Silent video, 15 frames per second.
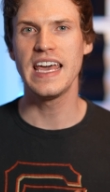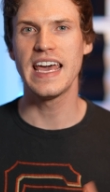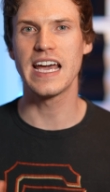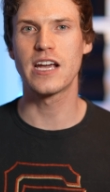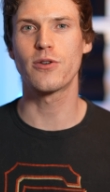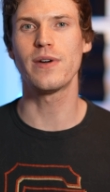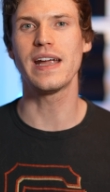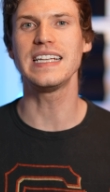It
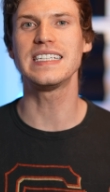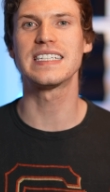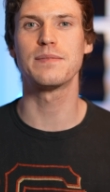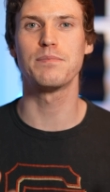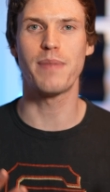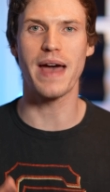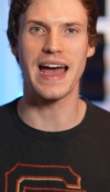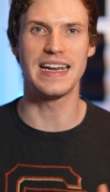creates
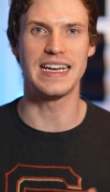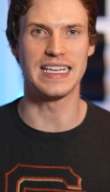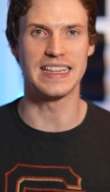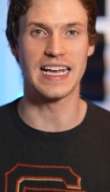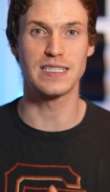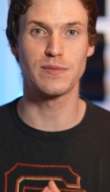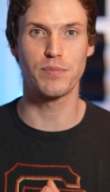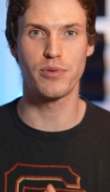banding
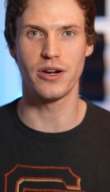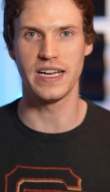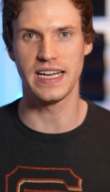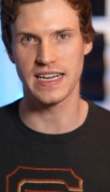that's pretty